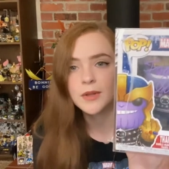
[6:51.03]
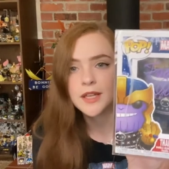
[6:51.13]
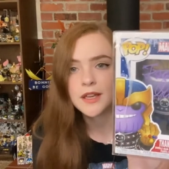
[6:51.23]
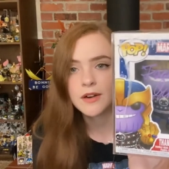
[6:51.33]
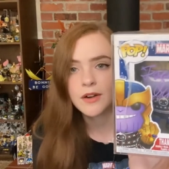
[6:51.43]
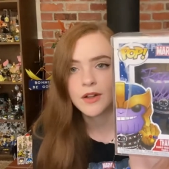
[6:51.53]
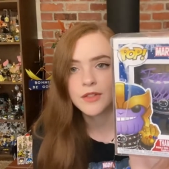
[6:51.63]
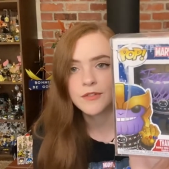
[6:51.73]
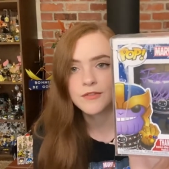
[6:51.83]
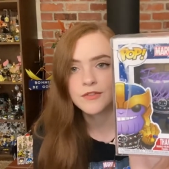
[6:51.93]
here on
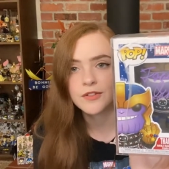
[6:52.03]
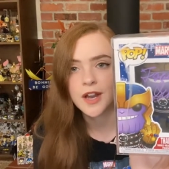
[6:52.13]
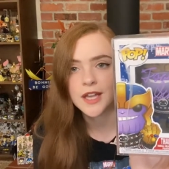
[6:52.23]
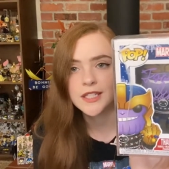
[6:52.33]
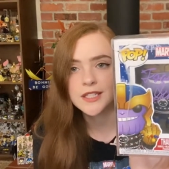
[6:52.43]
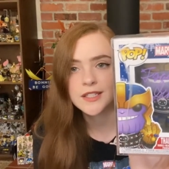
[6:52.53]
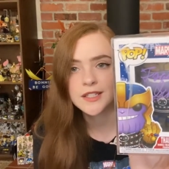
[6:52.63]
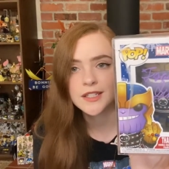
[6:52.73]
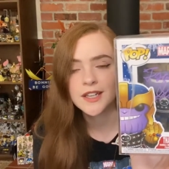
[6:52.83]
the front.